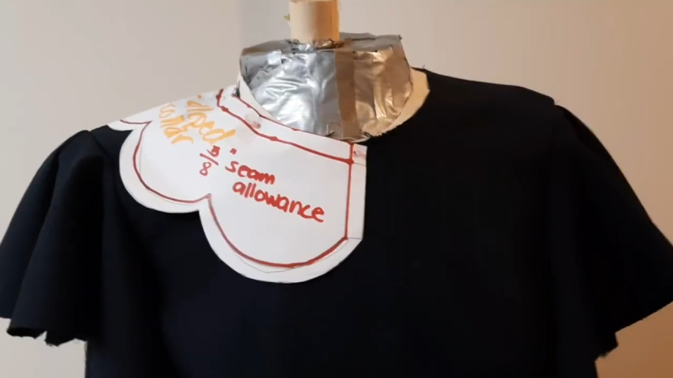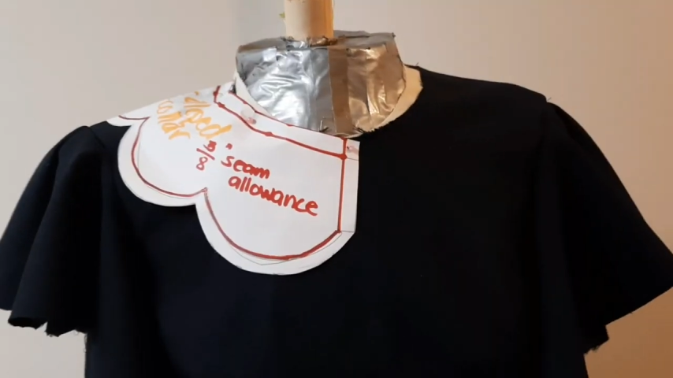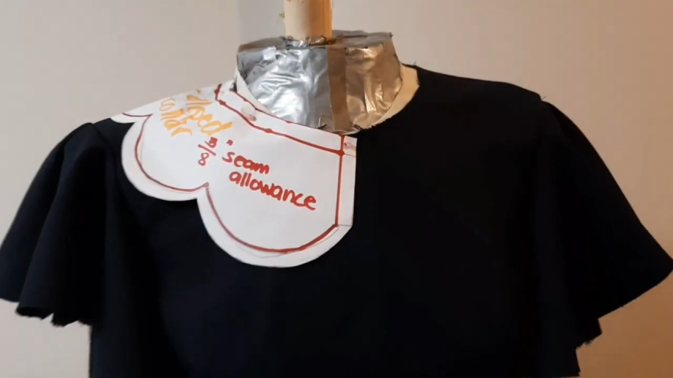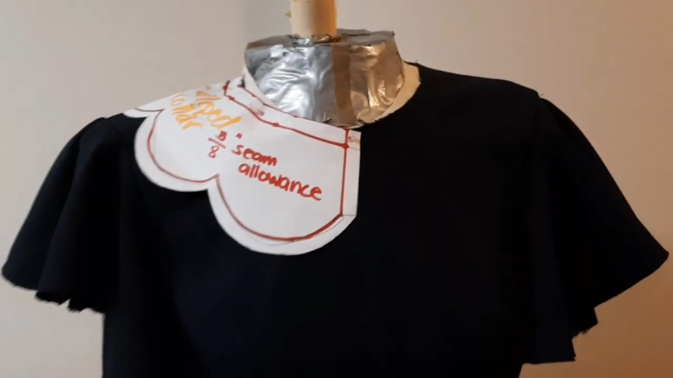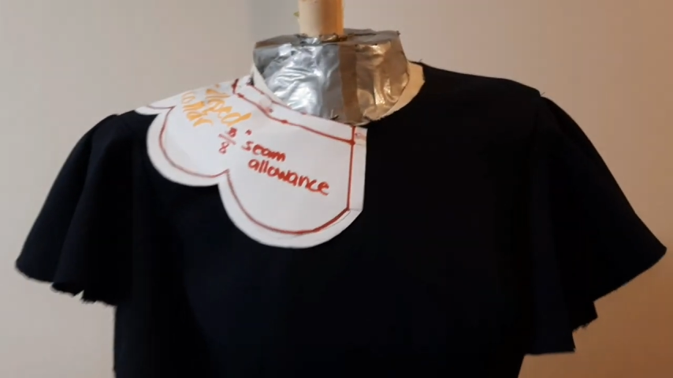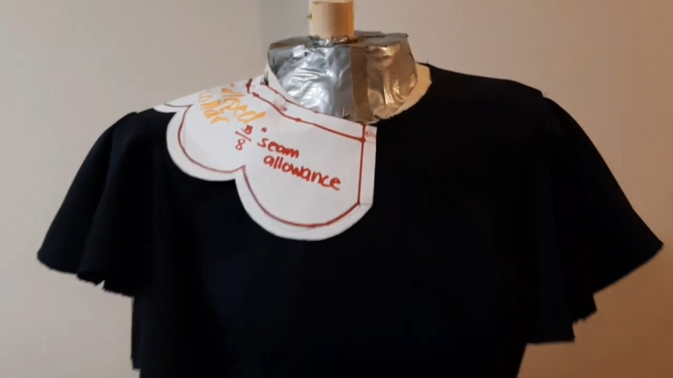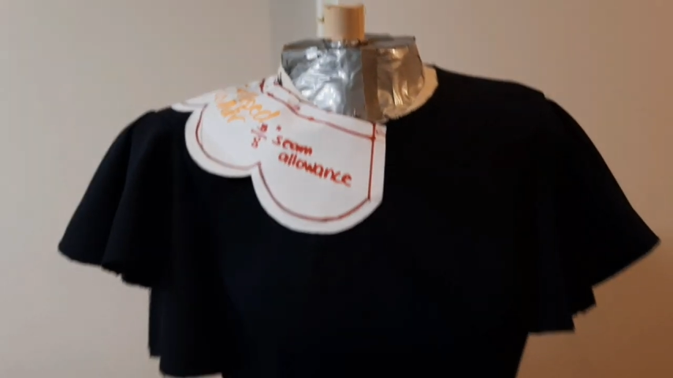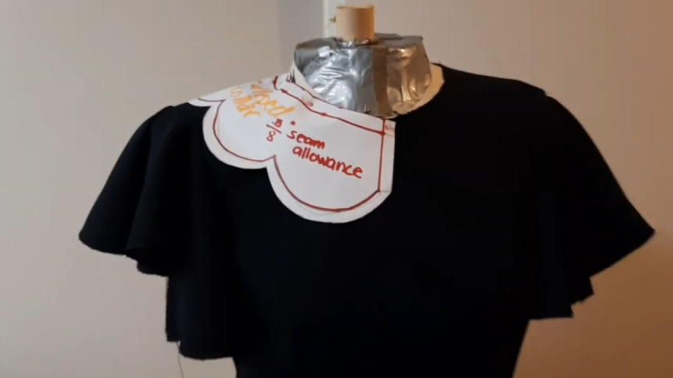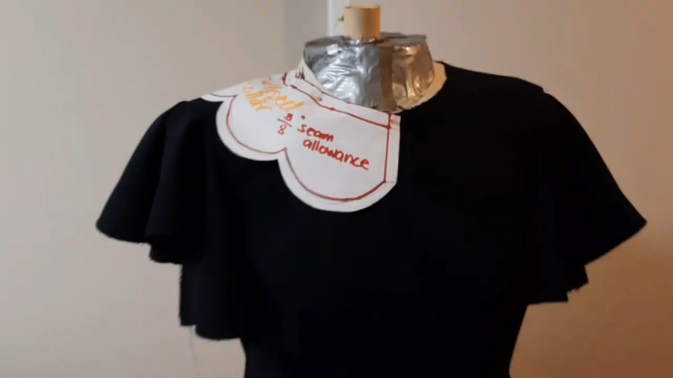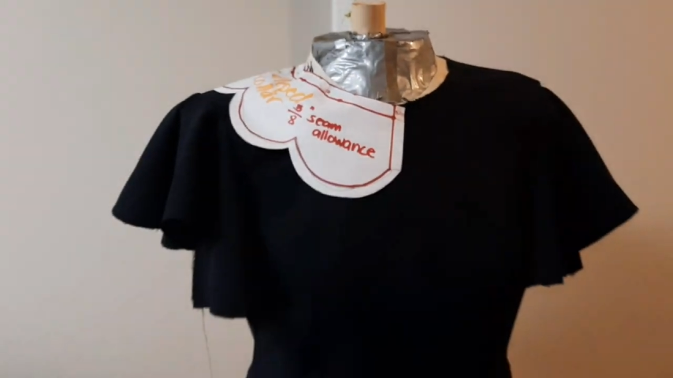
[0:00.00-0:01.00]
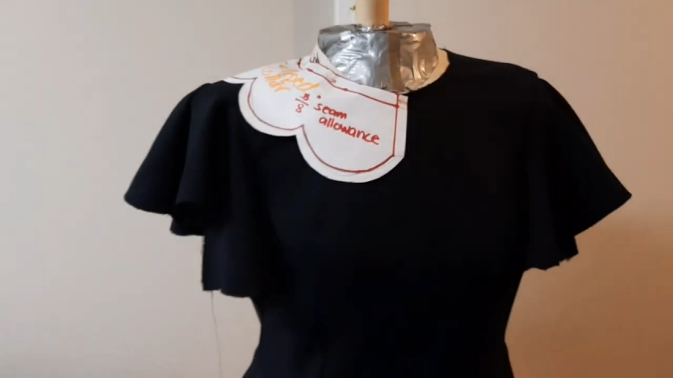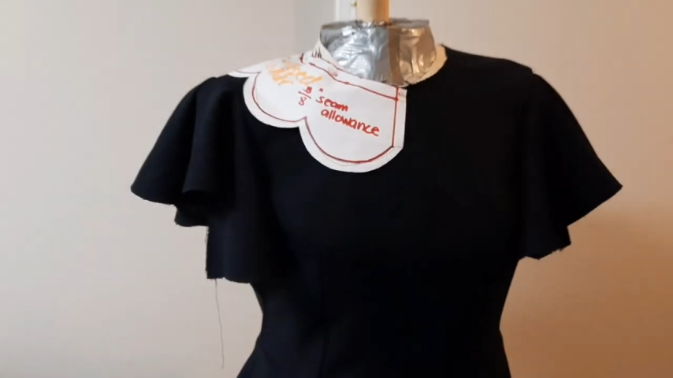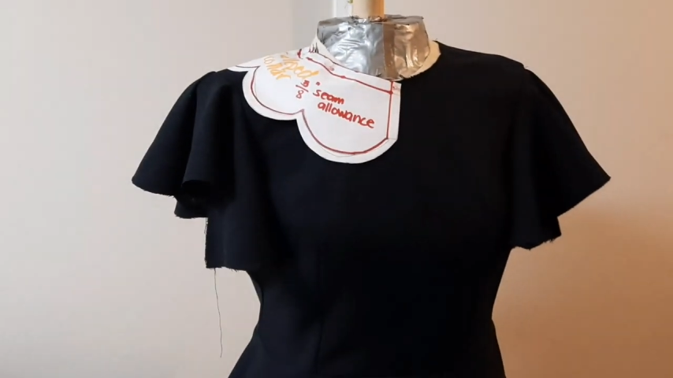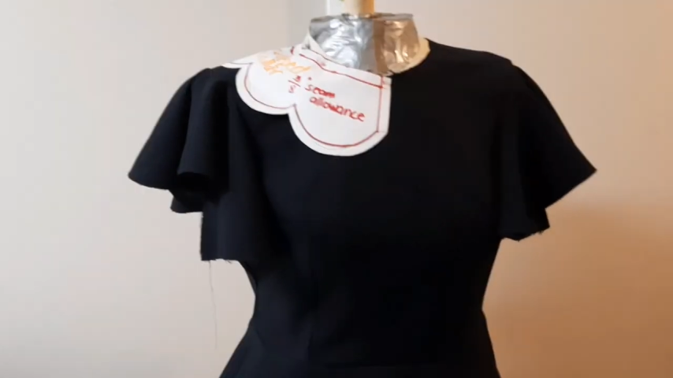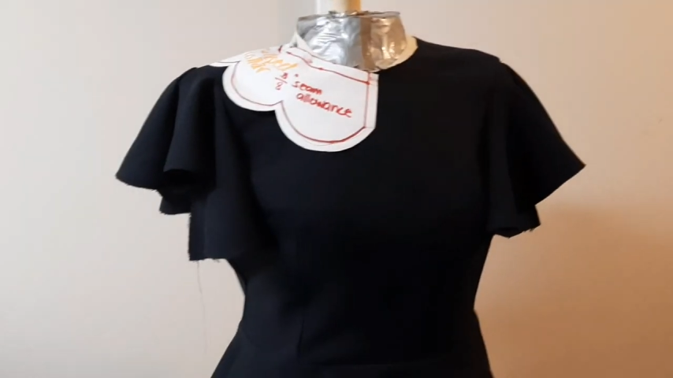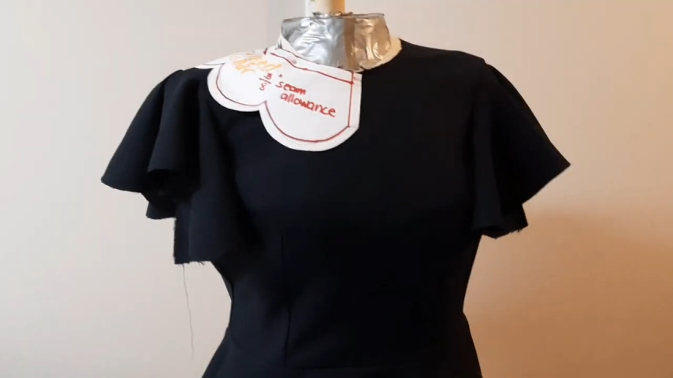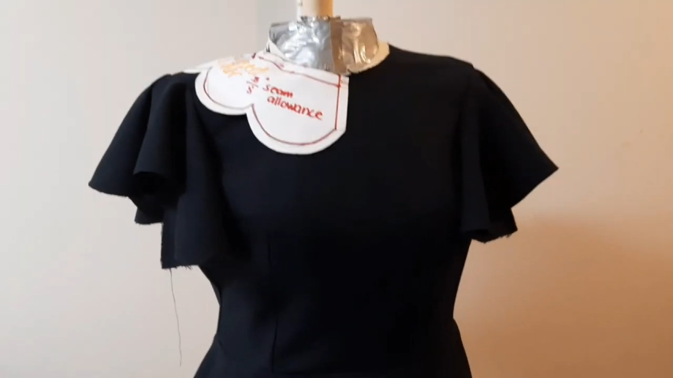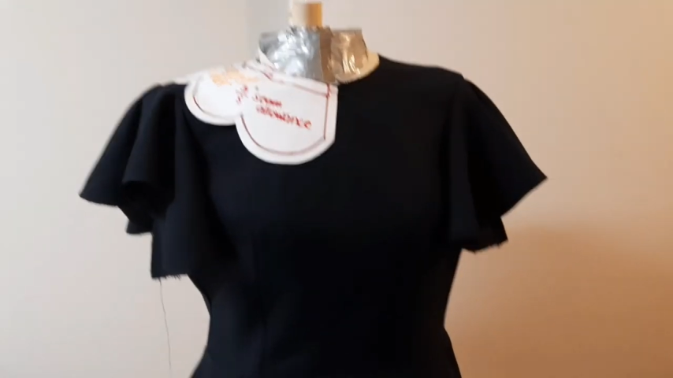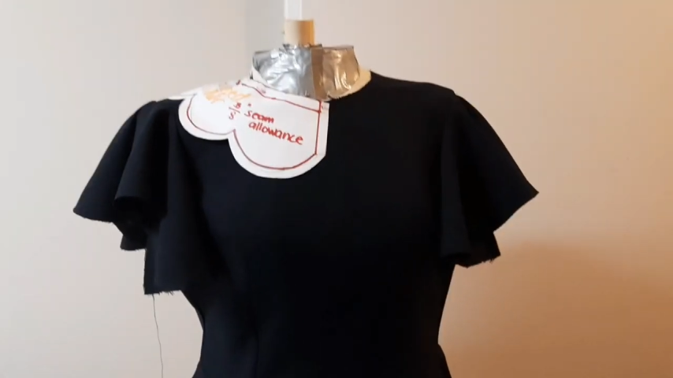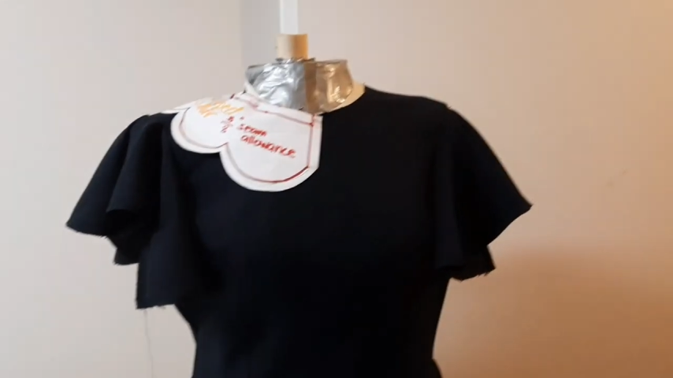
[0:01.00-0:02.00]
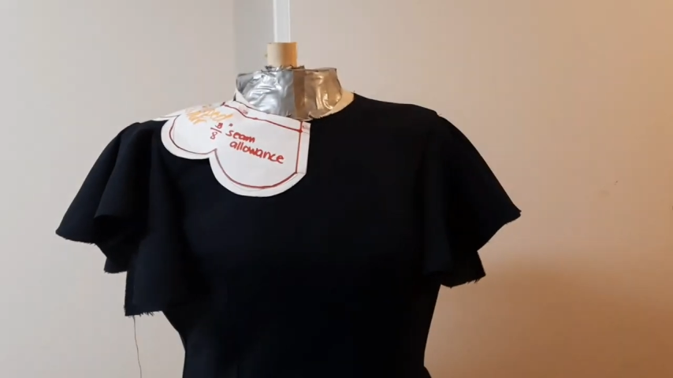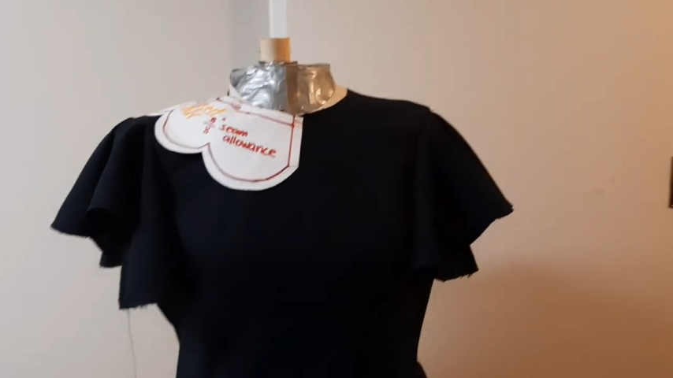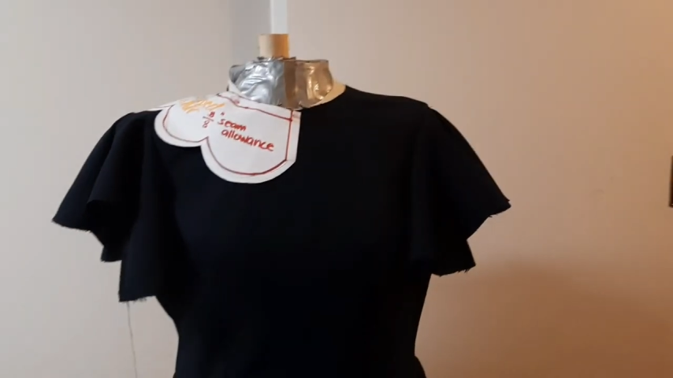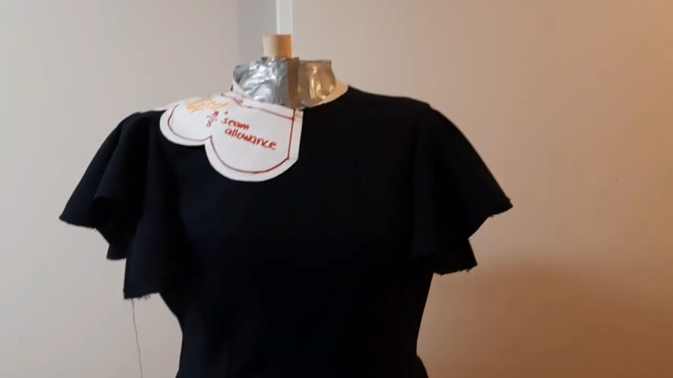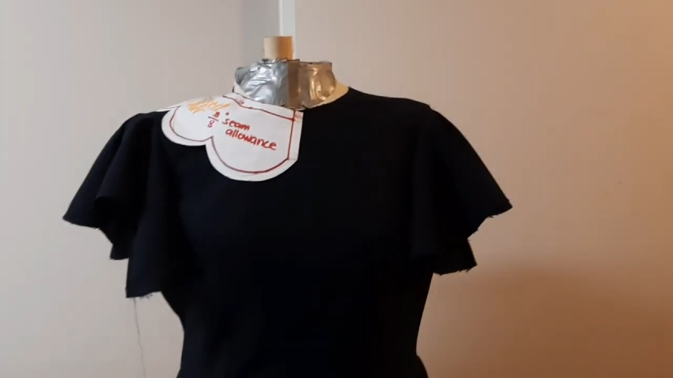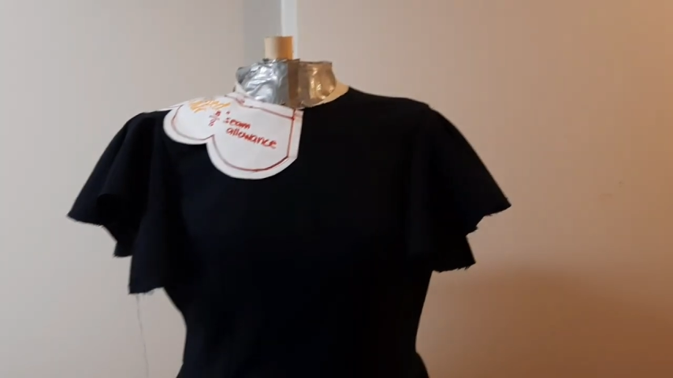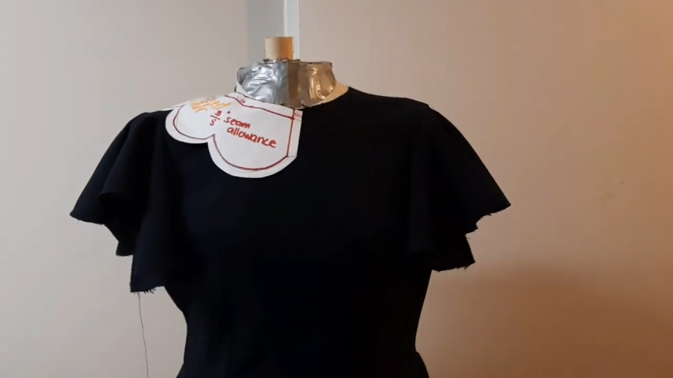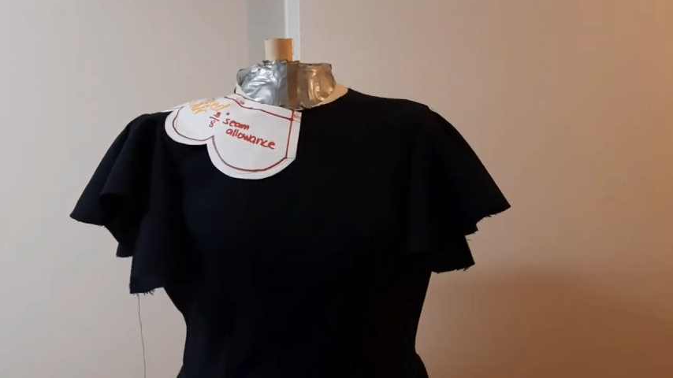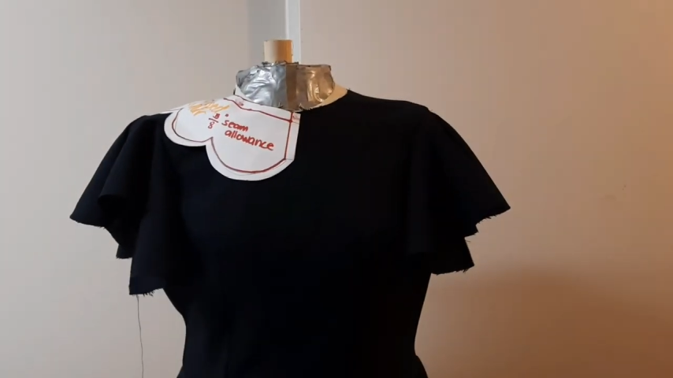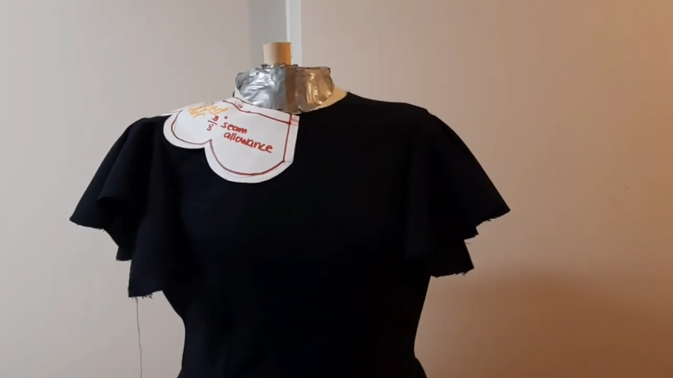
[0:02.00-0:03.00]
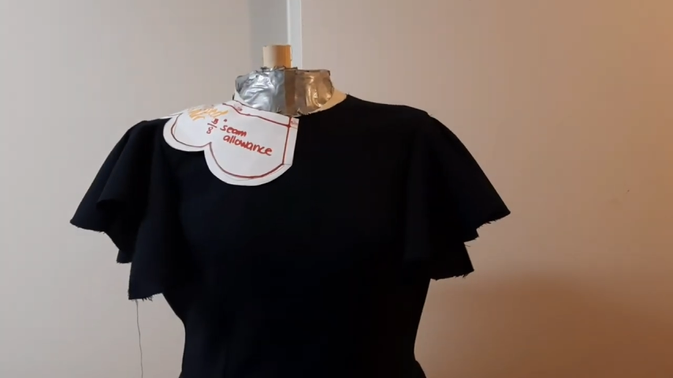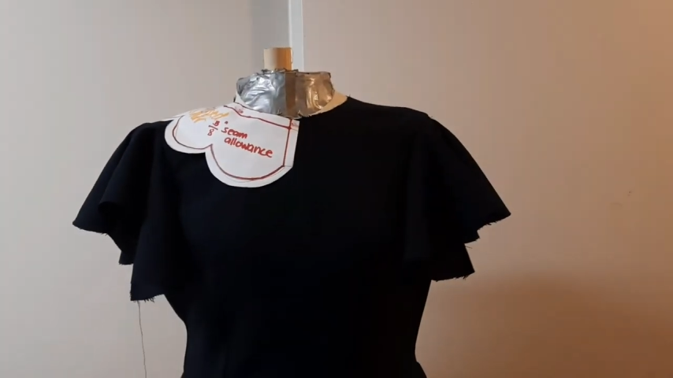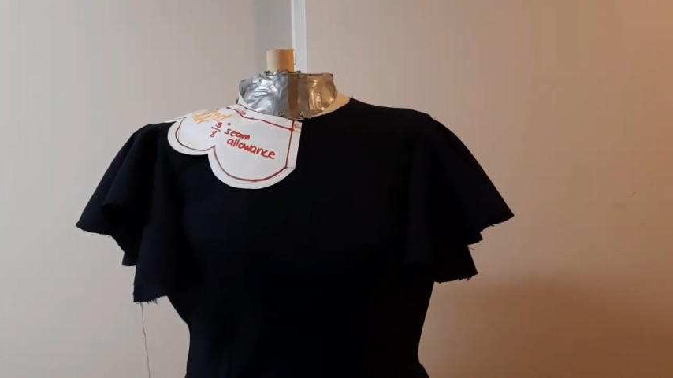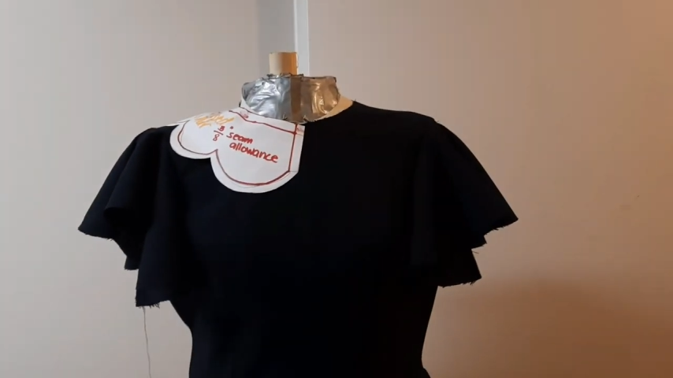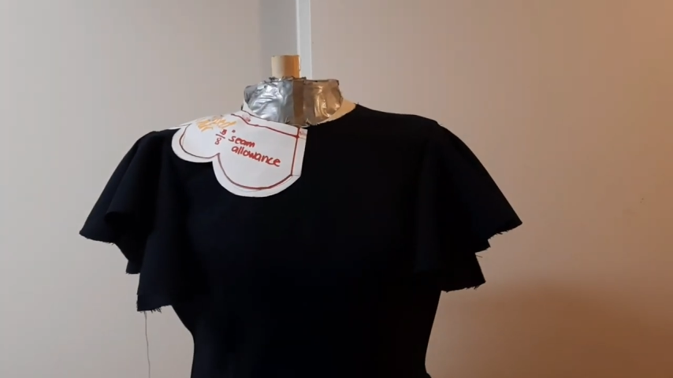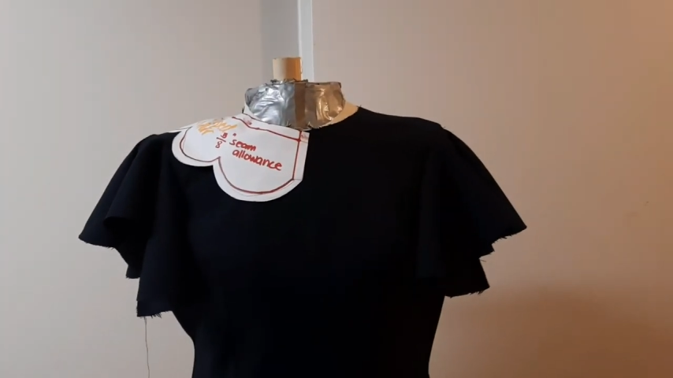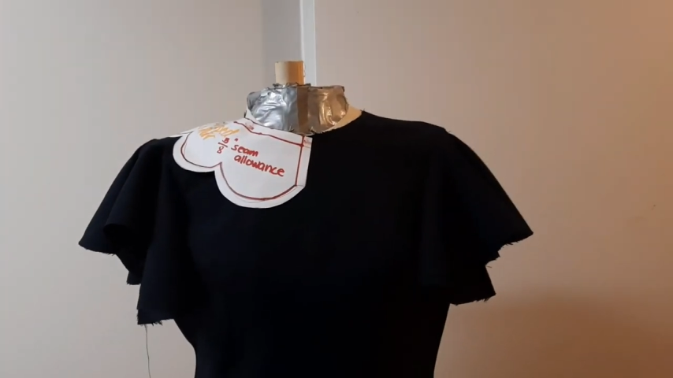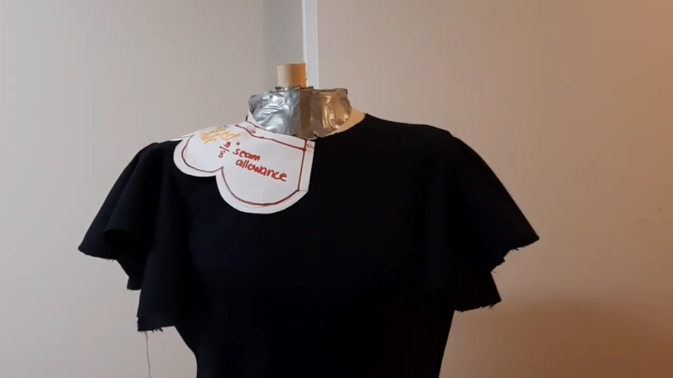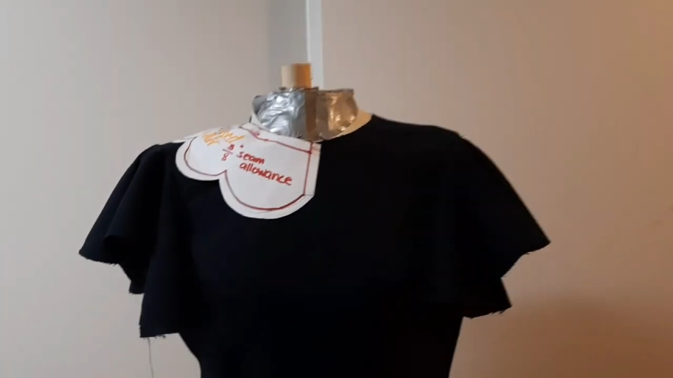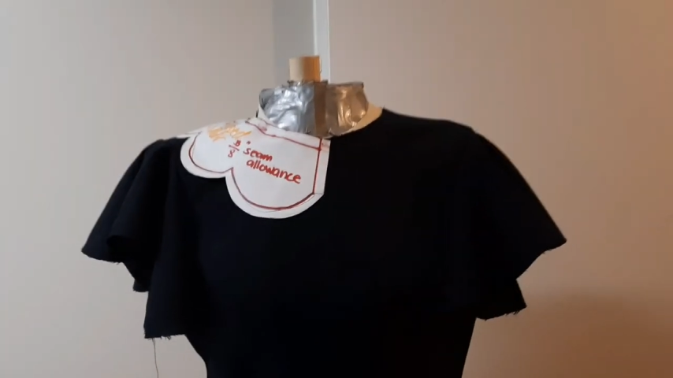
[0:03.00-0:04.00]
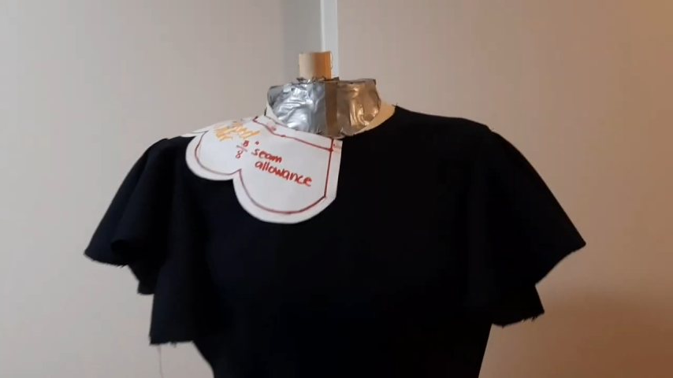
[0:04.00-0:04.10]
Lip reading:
[unreadable: no face in view]